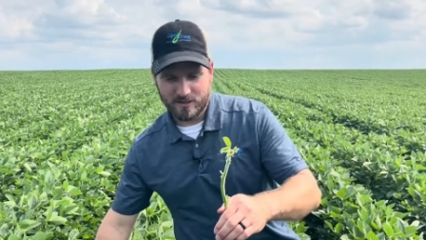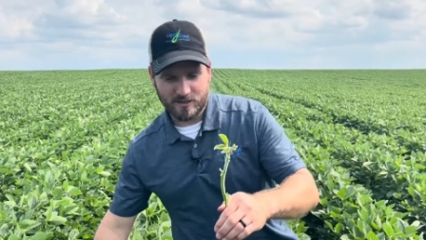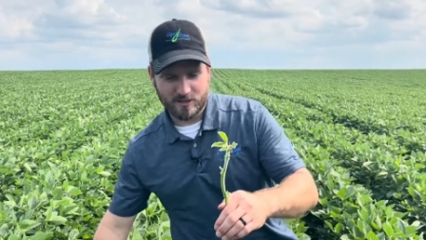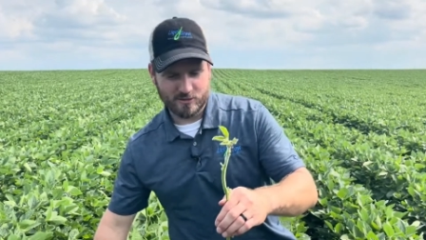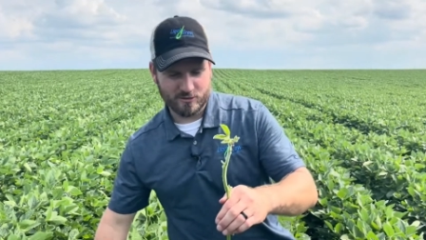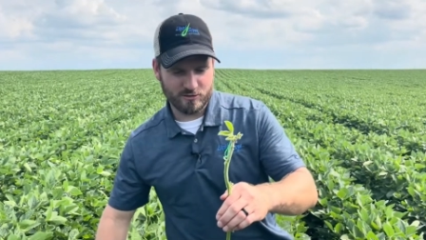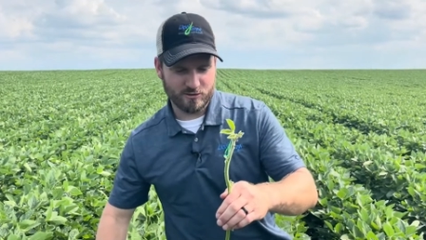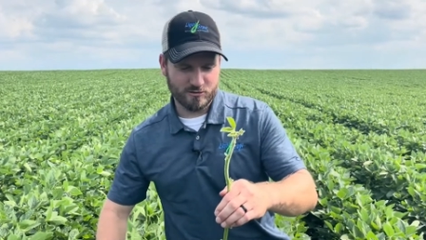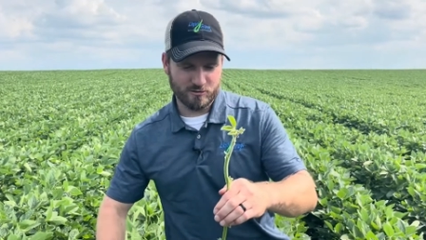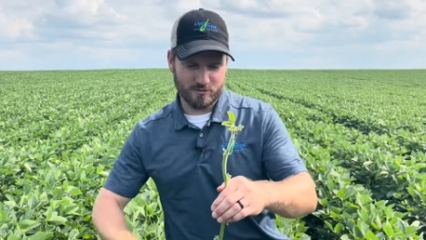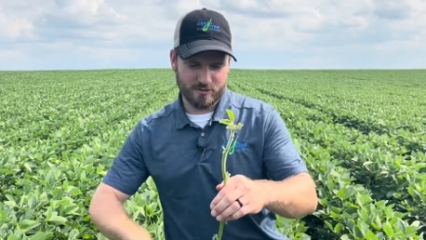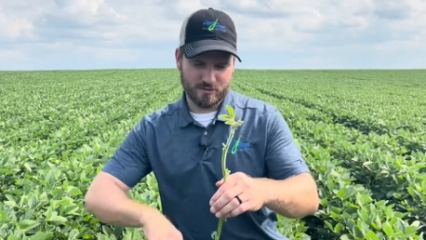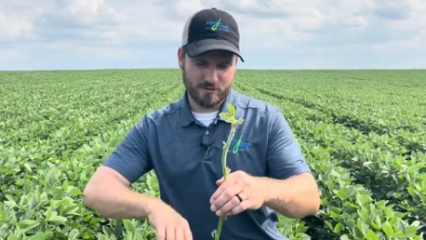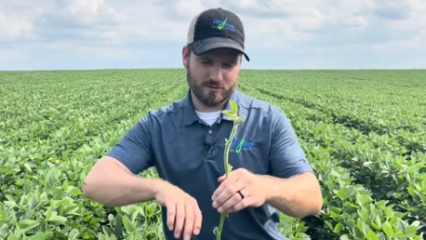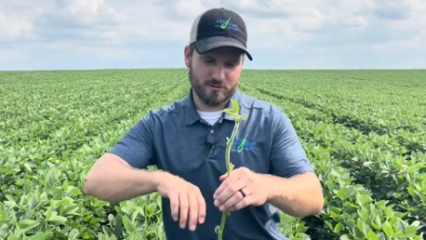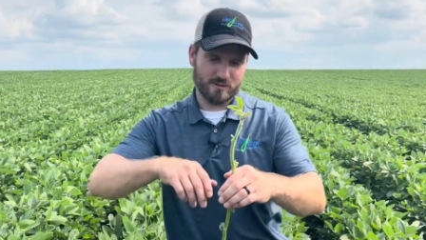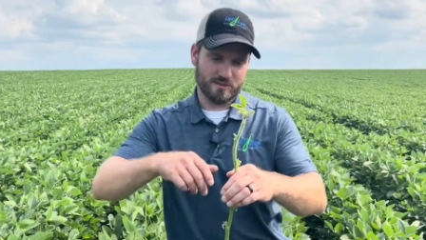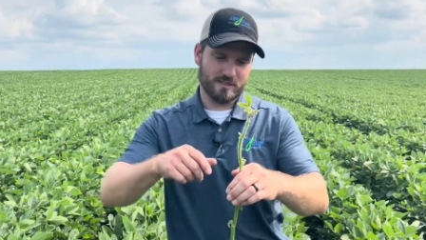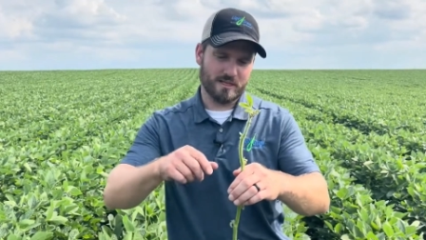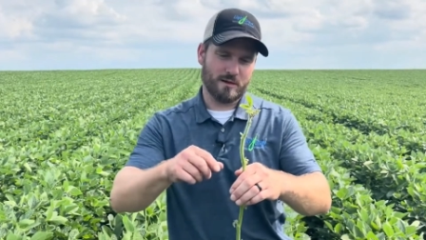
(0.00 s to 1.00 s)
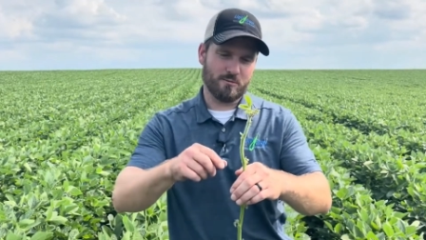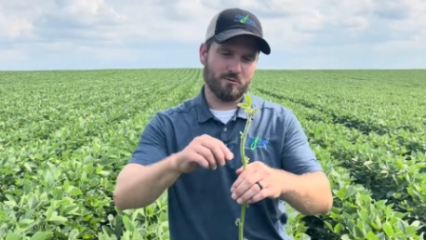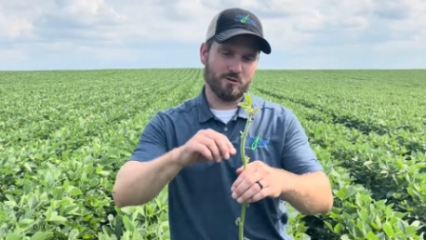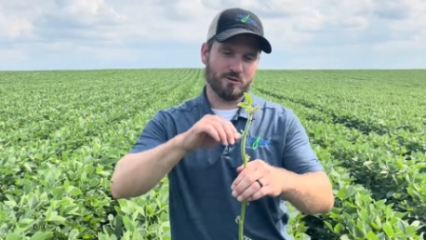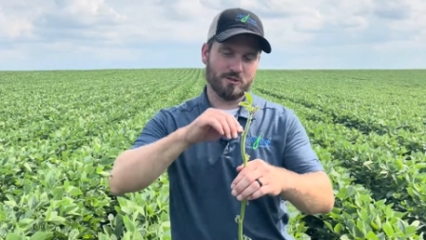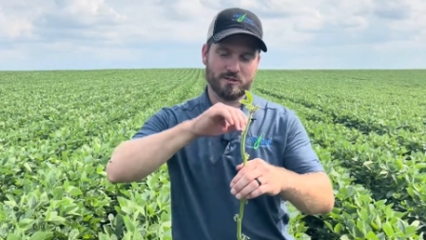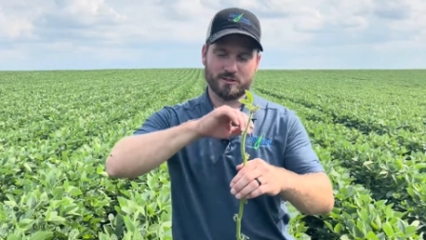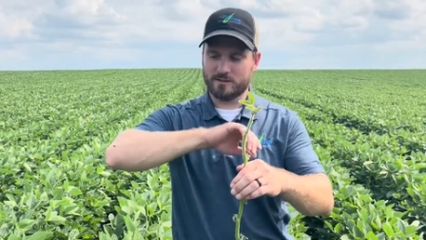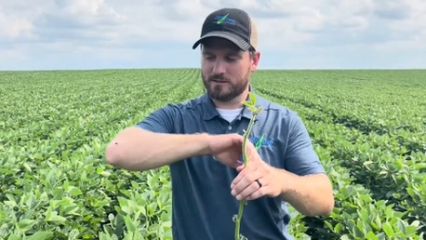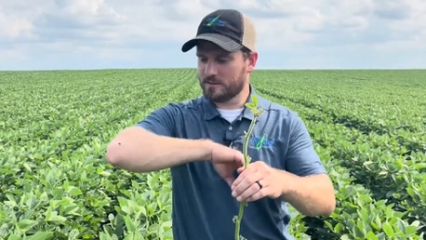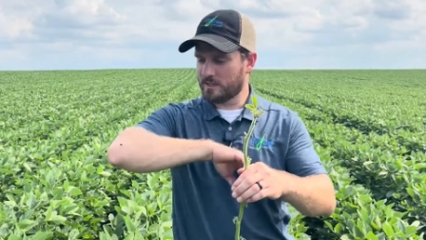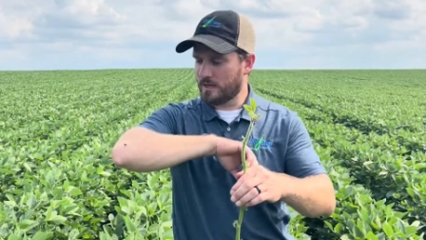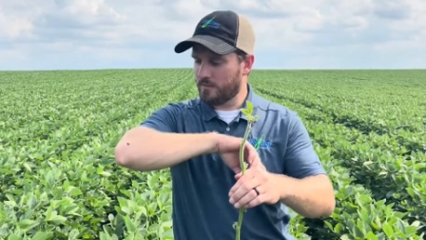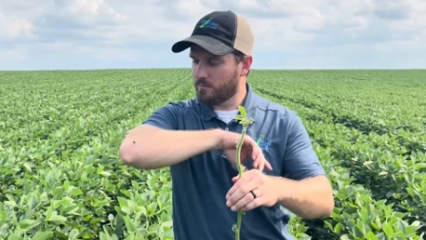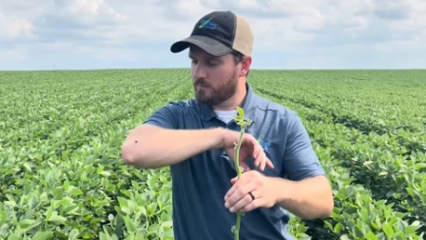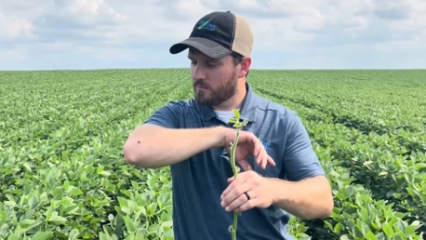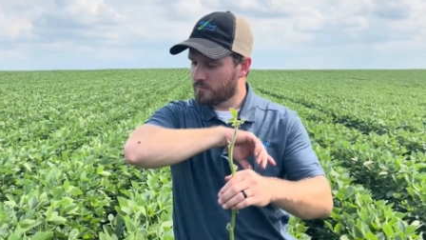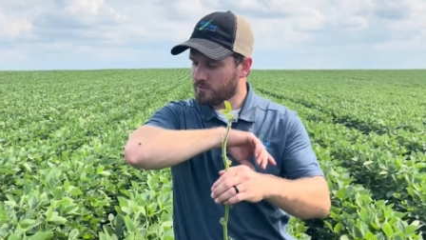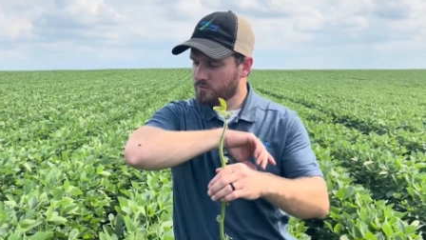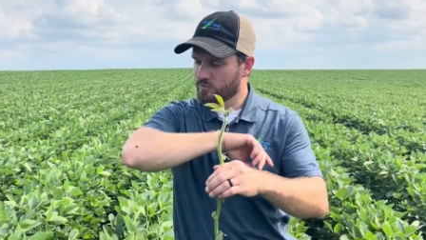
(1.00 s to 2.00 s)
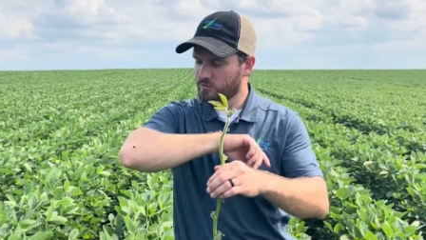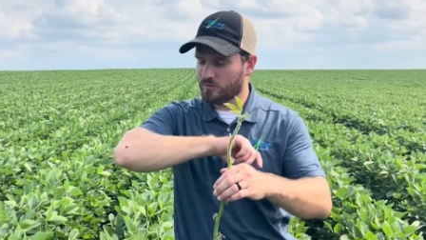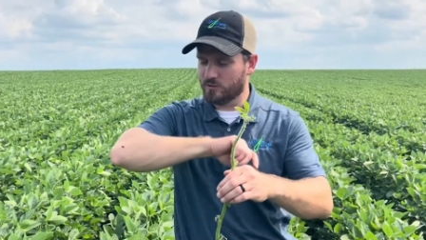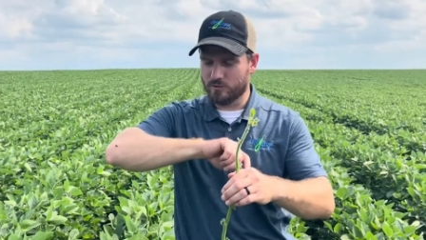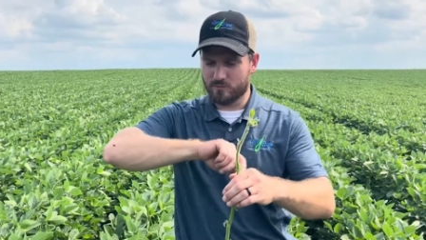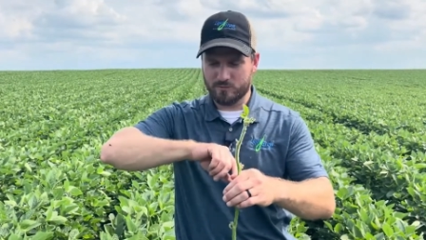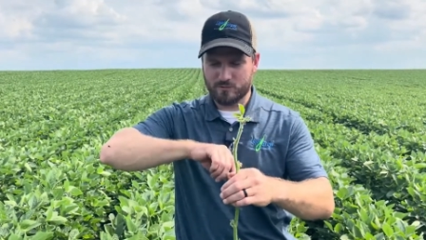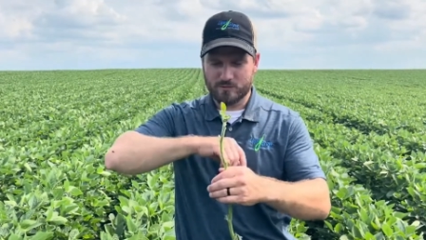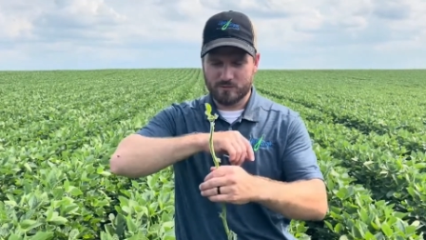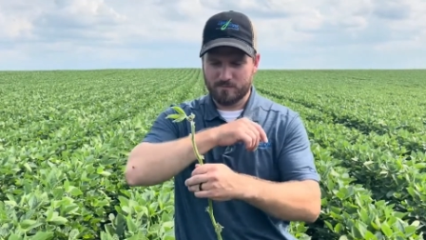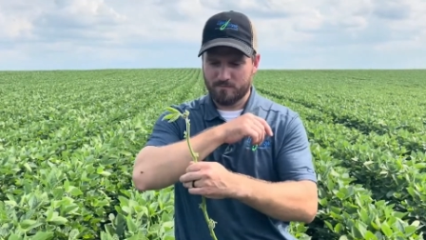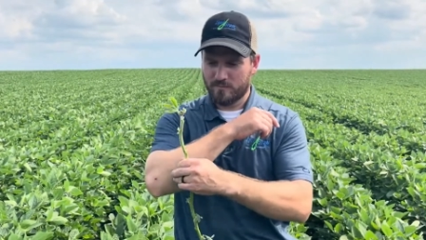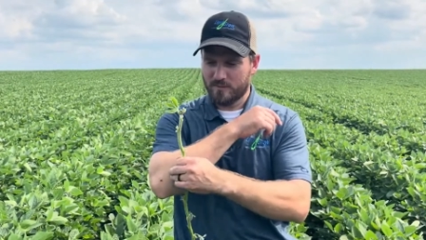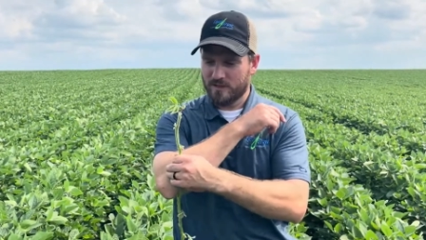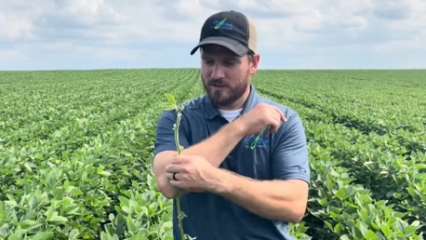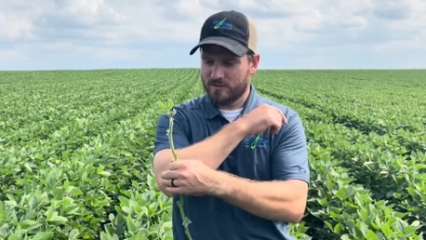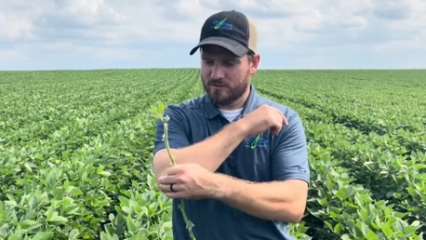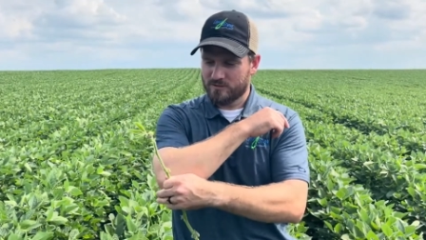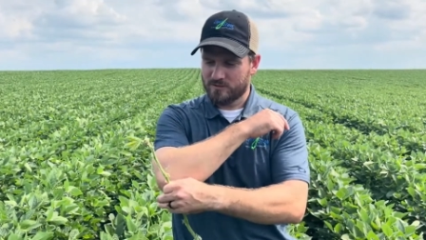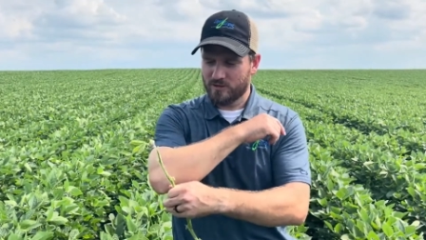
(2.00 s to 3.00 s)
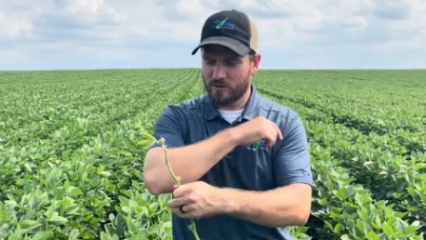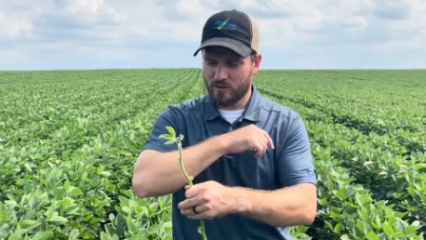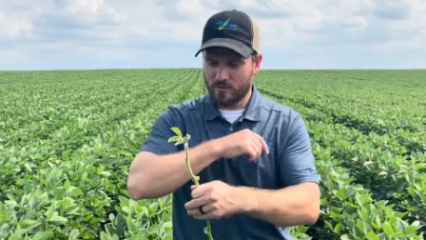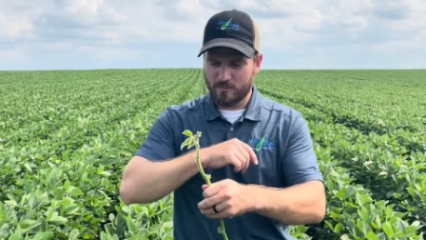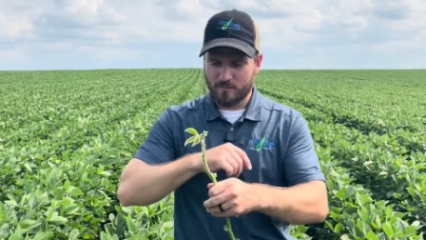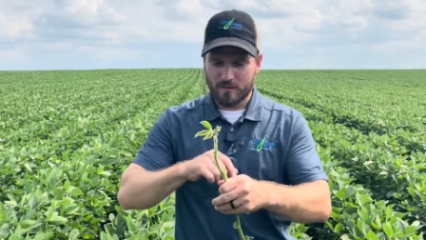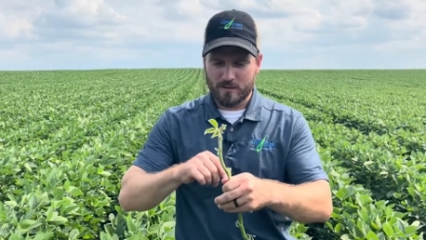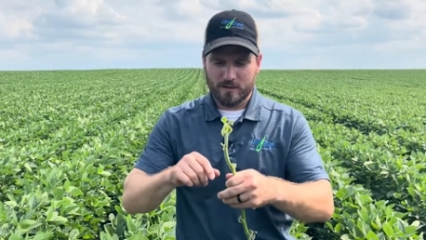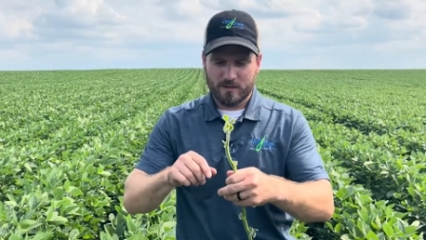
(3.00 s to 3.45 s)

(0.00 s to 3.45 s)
R2 is the only time we look at the top two nodes. So